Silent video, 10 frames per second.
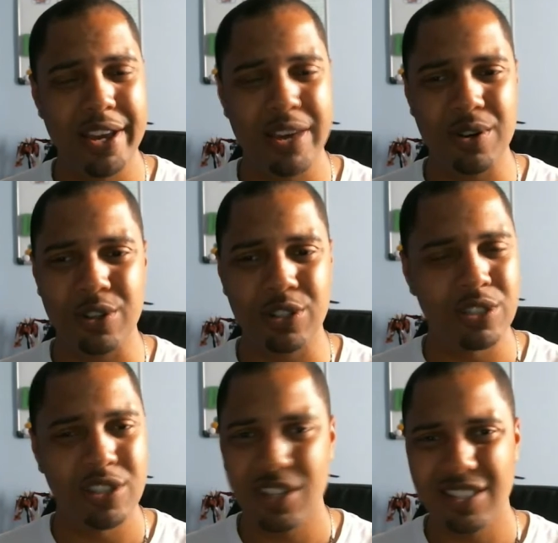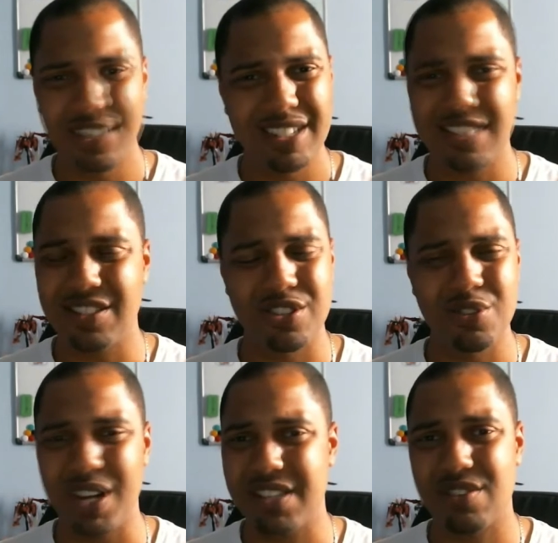or is he just too
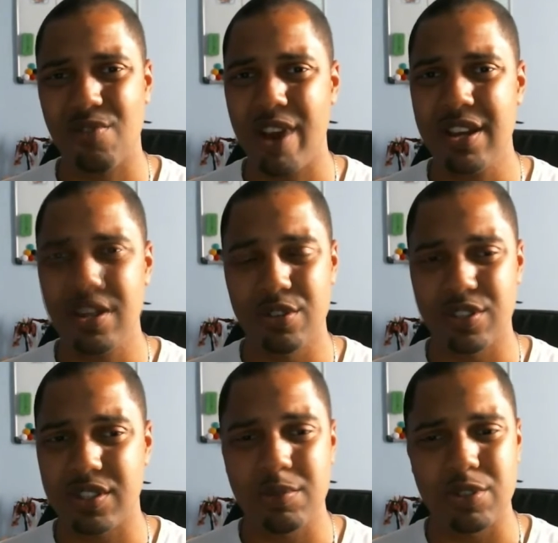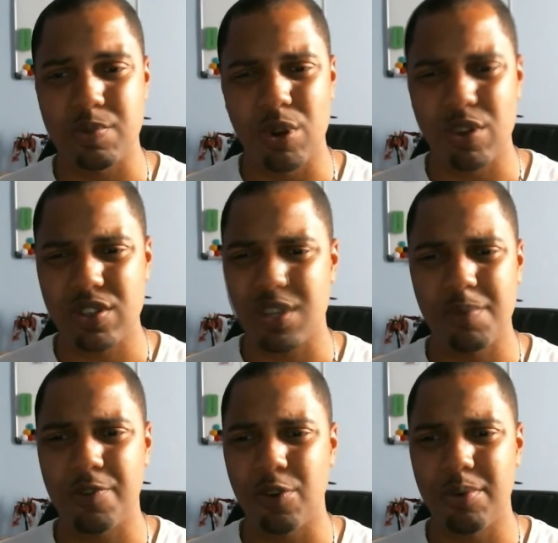lazy to write it, or does he just want
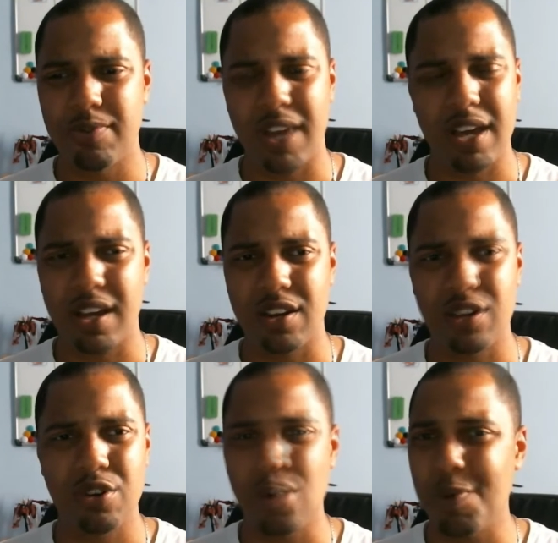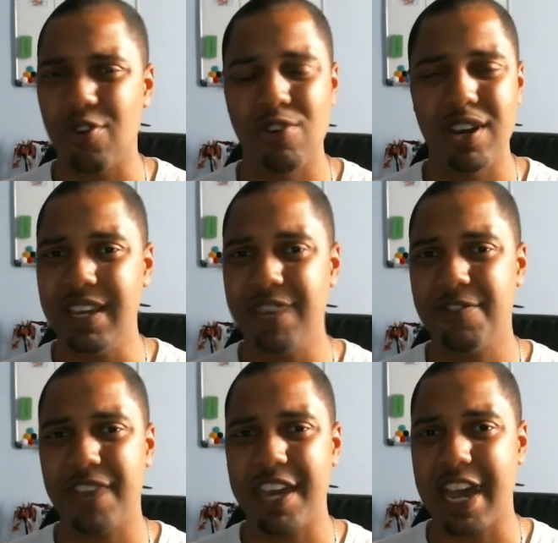some form of, like, I don't know, comic relief
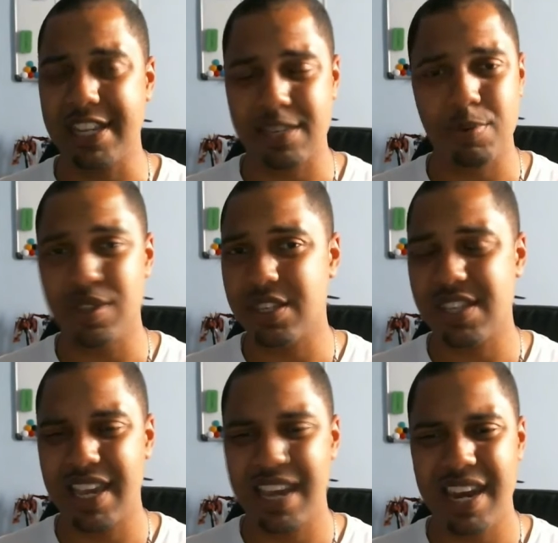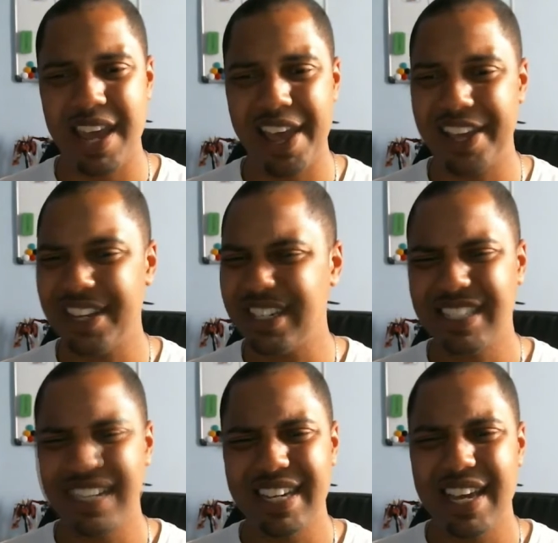that he has to put this thing in there?
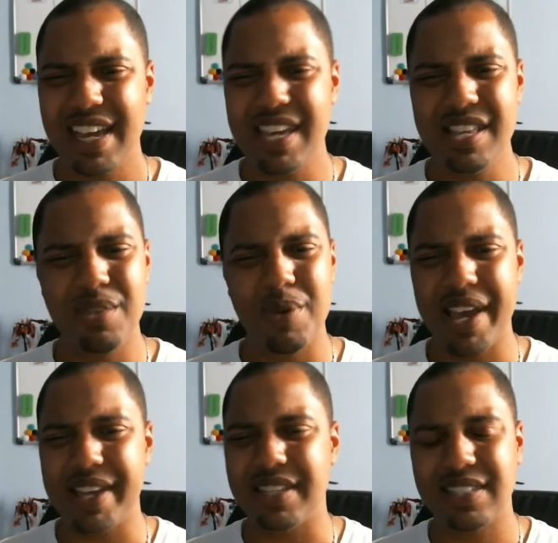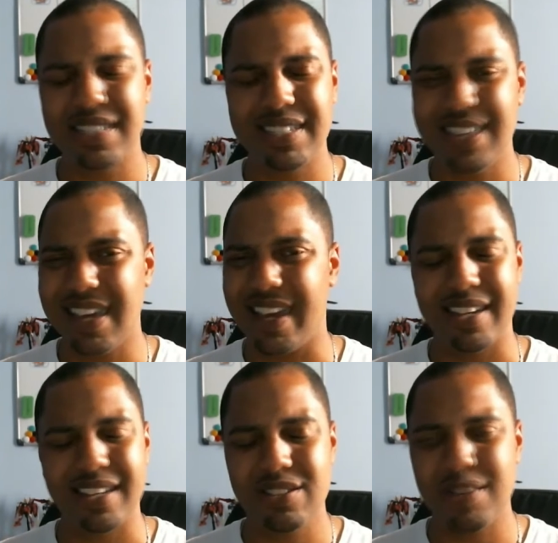Either way, yeah,
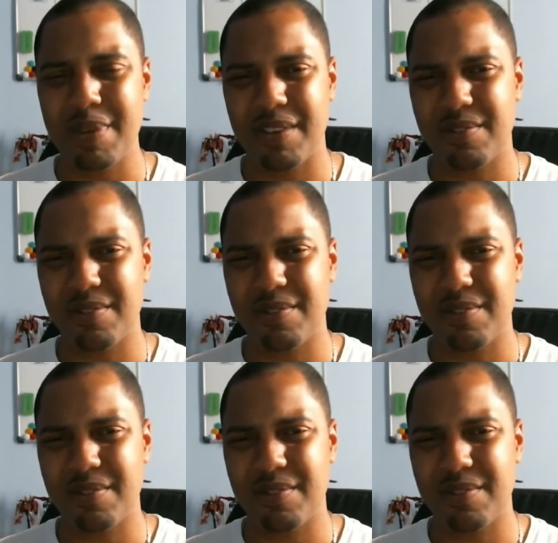it was a bit